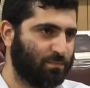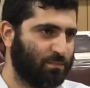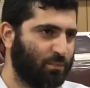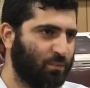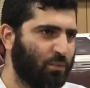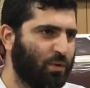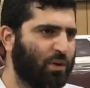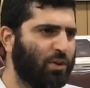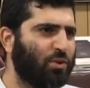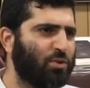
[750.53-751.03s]

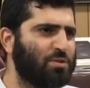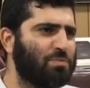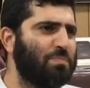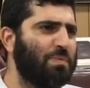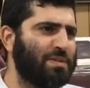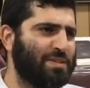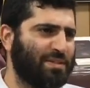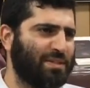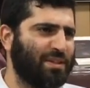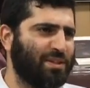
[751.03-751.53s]
One of those
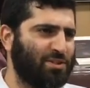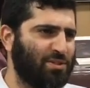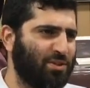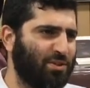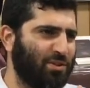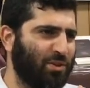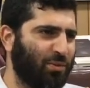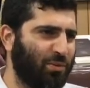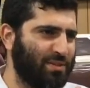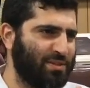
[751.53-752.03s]
biscuits, you know,
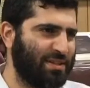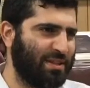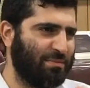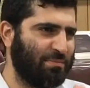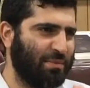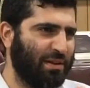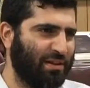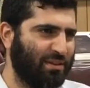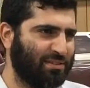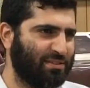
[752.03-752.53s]
the ones that
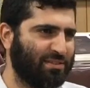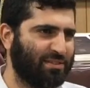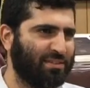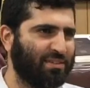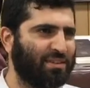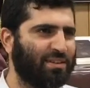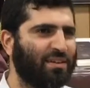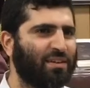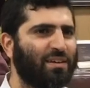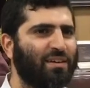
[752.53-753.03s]
melt.
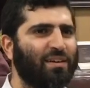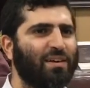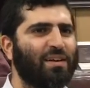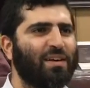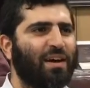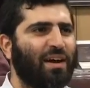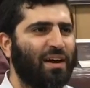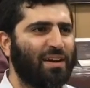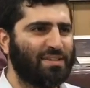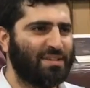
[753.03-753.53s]

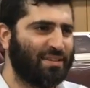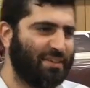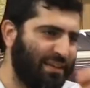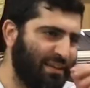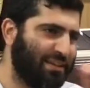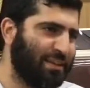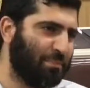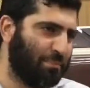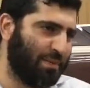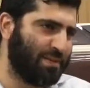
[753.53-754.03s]
I said, eat
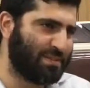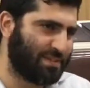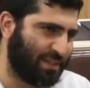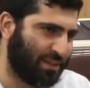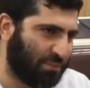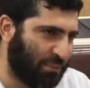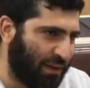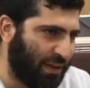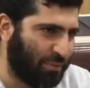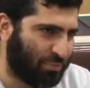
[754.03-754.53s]
the biscuit
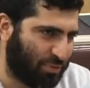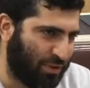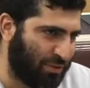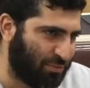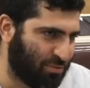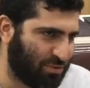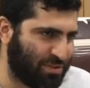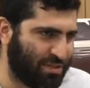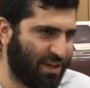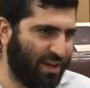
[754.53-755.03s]
while I pray
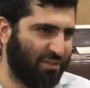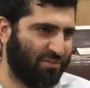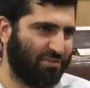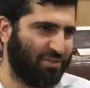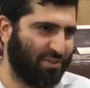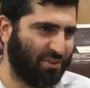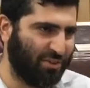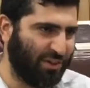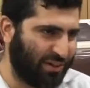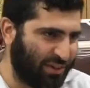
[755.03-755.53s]
Musaf,
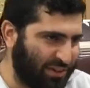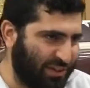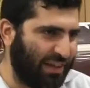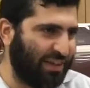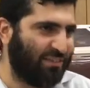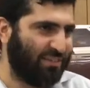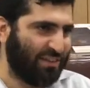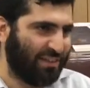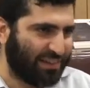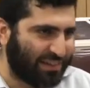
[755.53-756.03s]
you know, I gotta
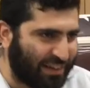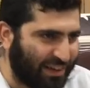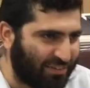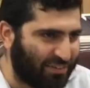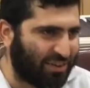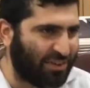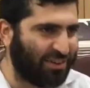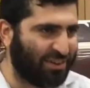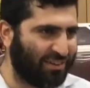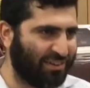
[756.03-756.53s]
have a little
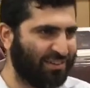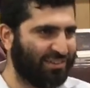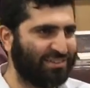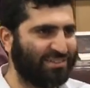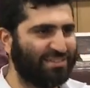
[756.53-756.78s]
kavana.